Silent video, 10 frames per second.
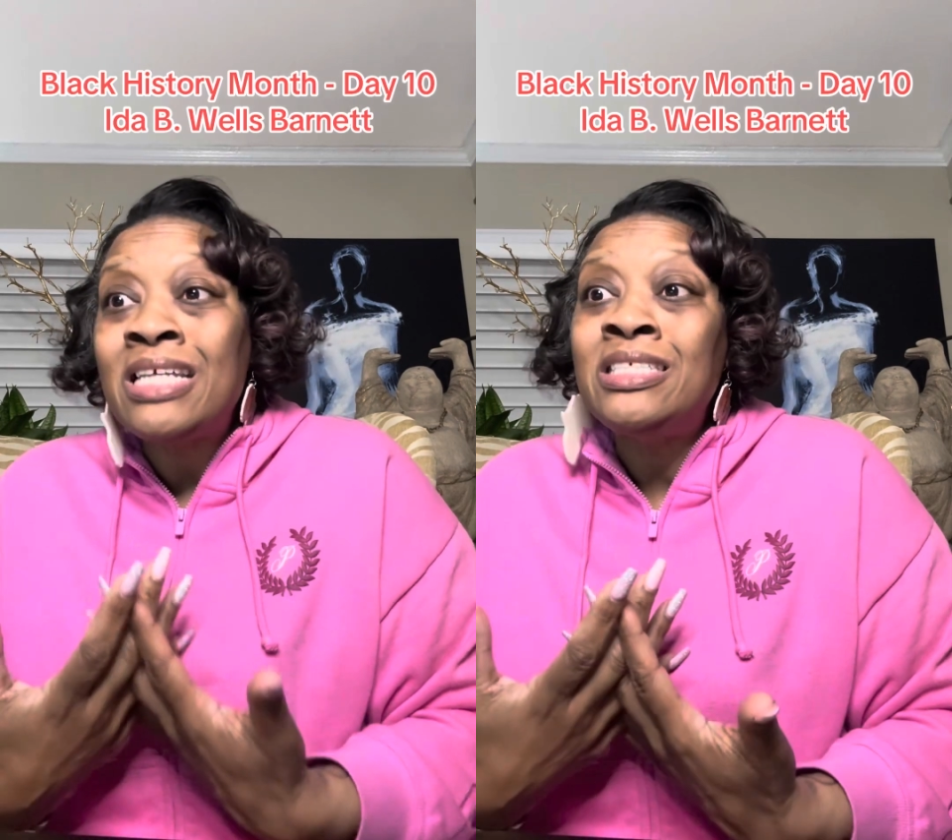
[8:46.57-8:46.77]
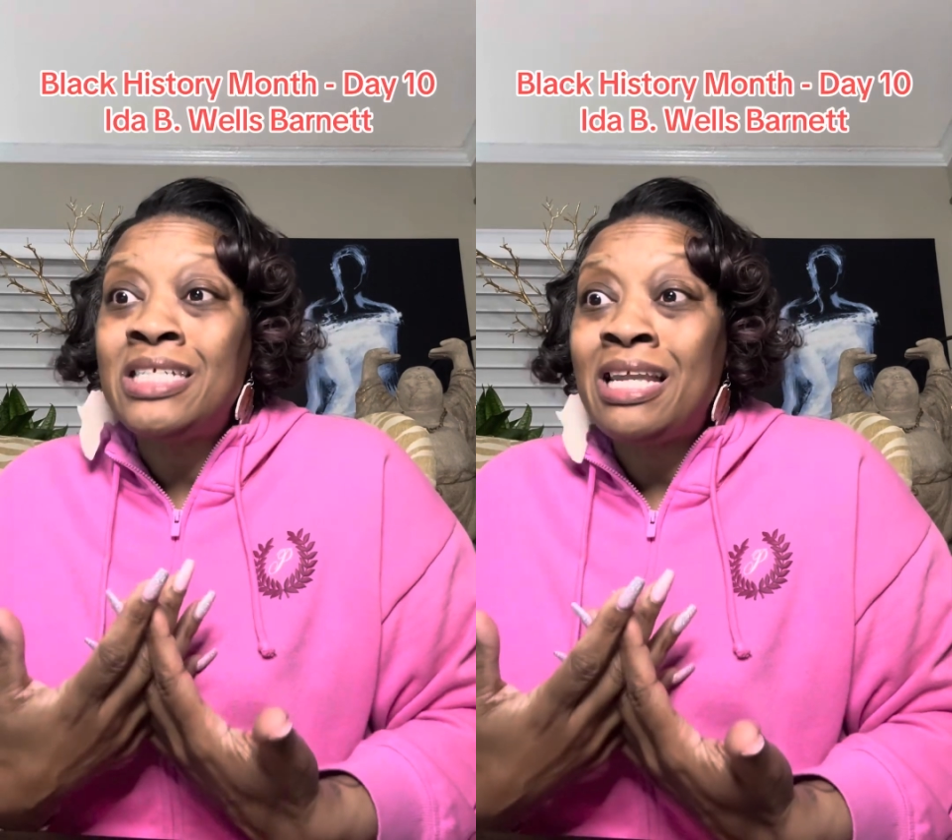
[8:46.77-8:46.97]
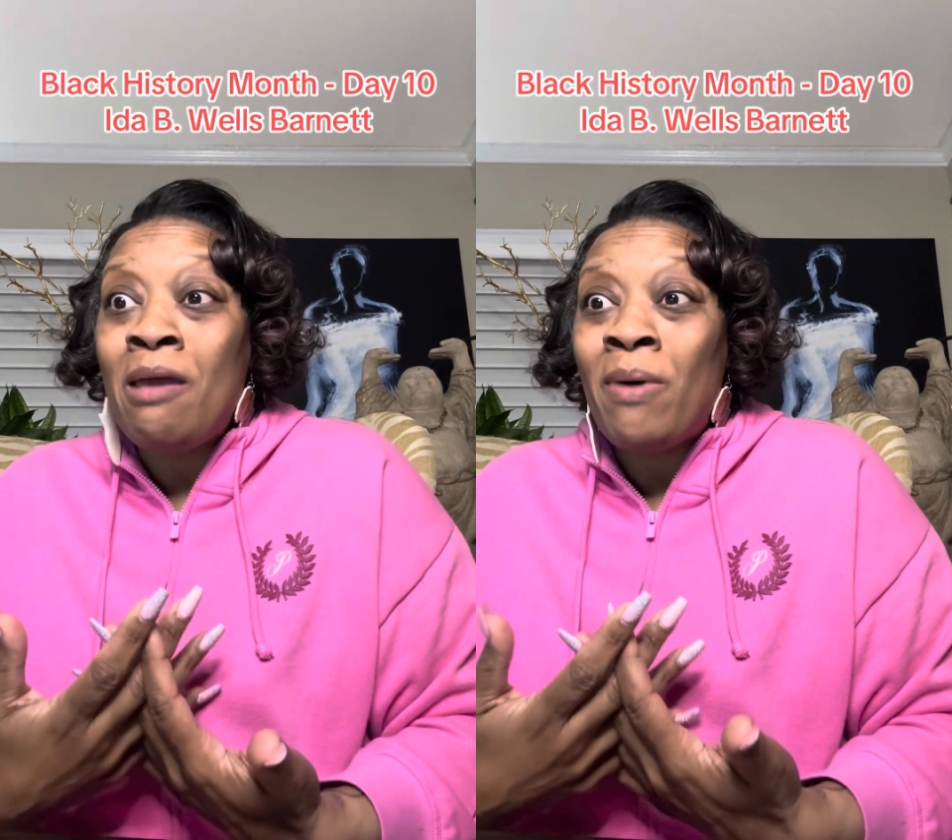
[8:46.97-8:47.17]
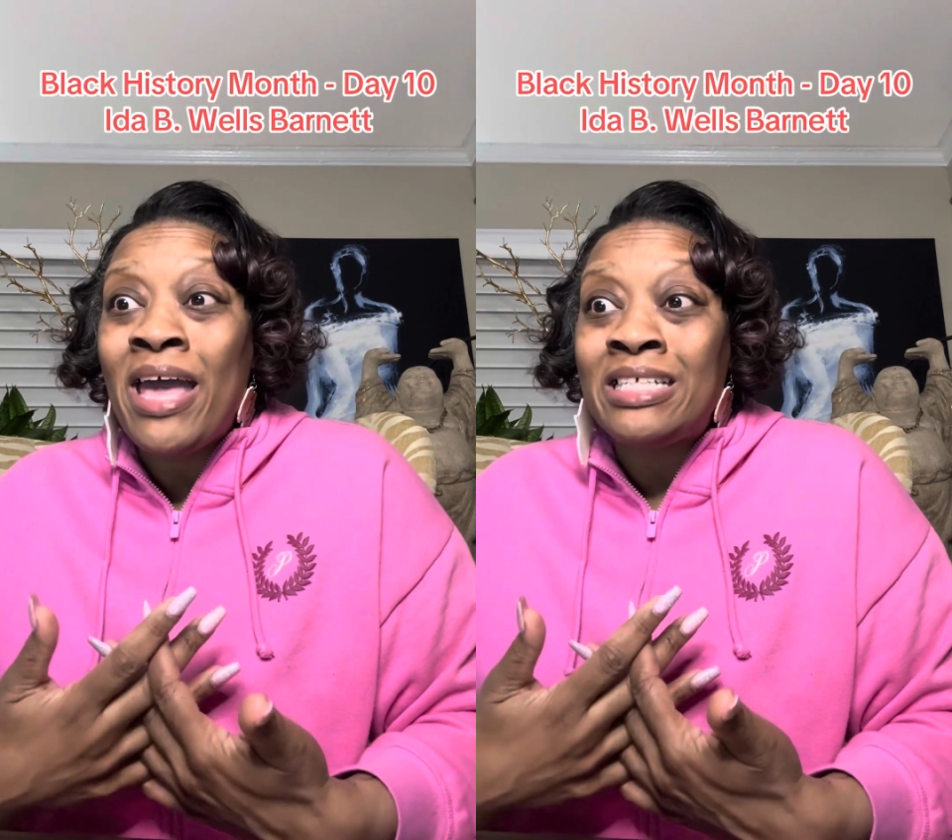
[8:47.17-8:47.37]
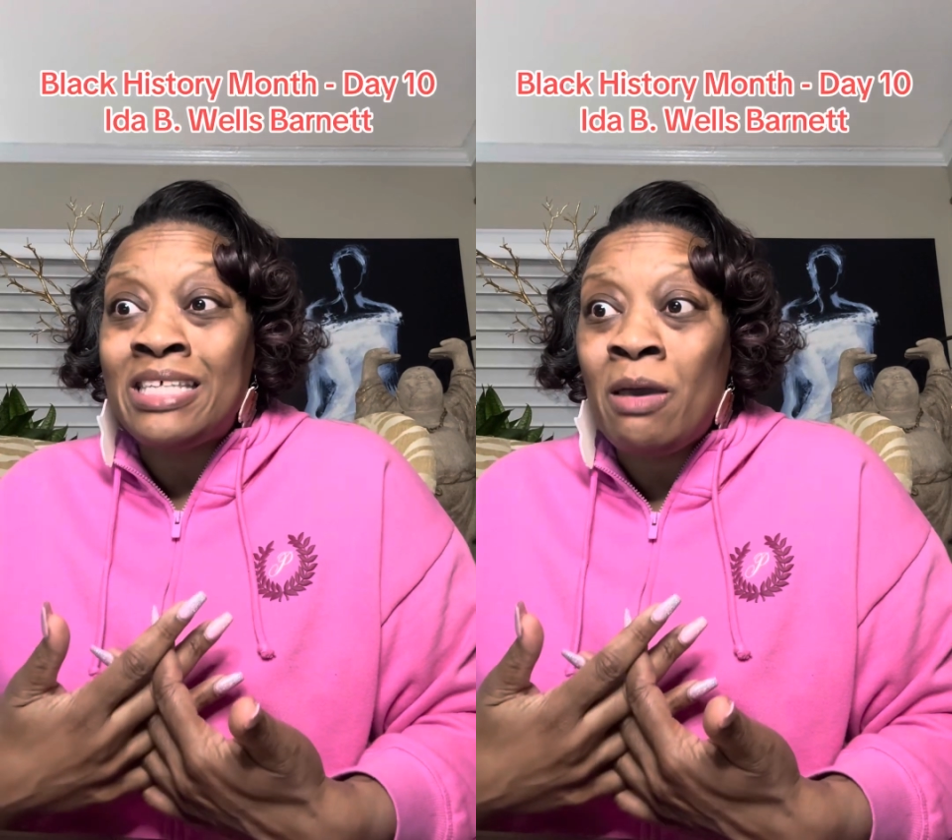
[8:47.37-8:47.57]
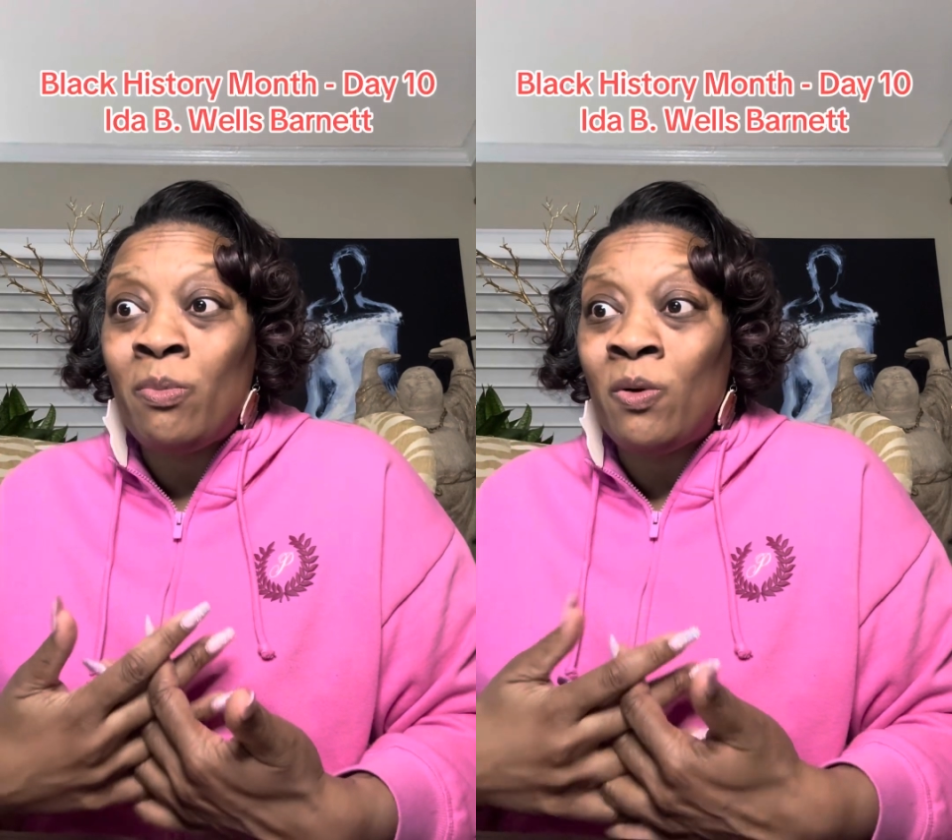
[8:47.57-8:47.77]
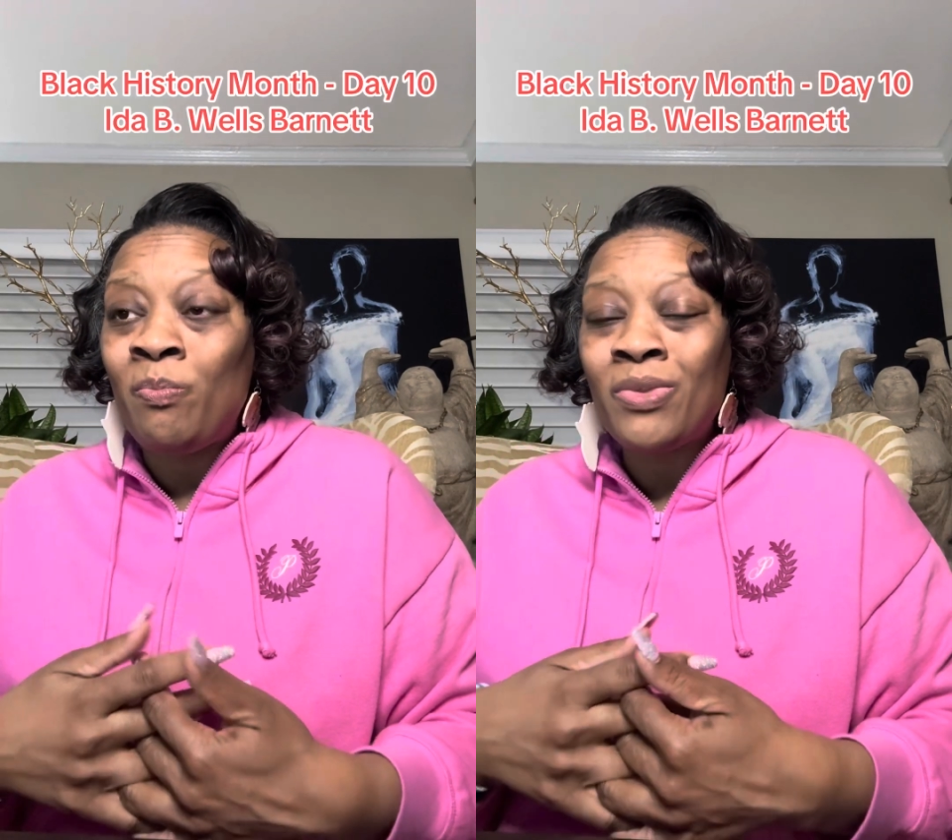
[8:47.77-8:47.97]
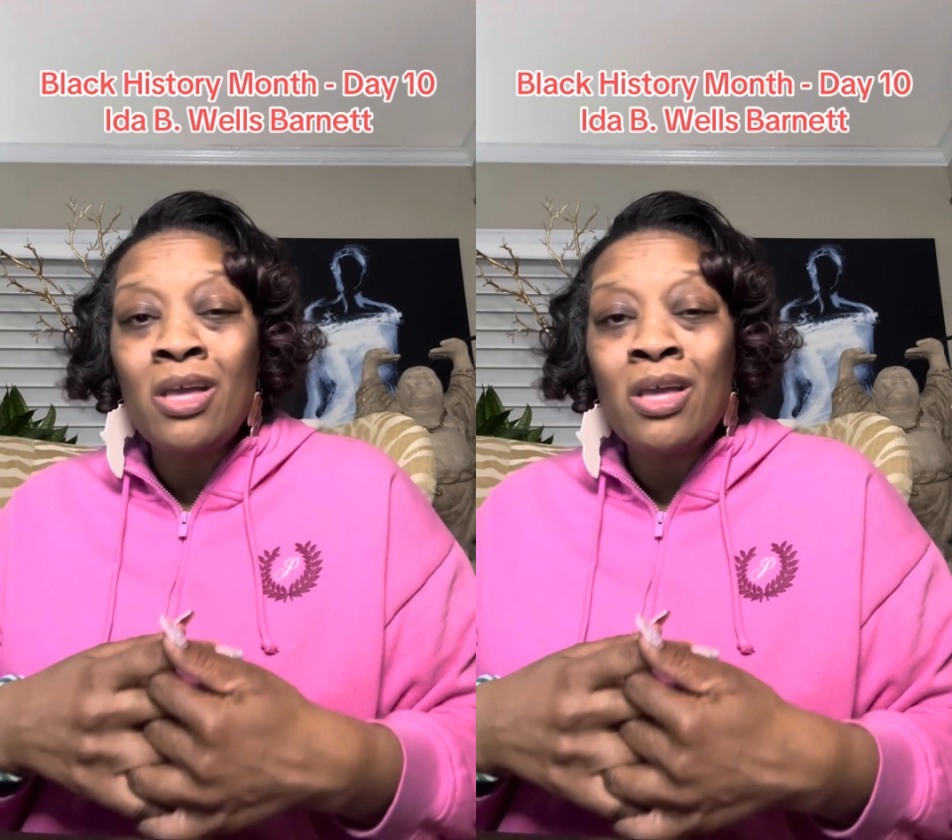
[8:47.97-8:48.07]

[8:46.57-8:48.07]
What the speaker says: and she led by example.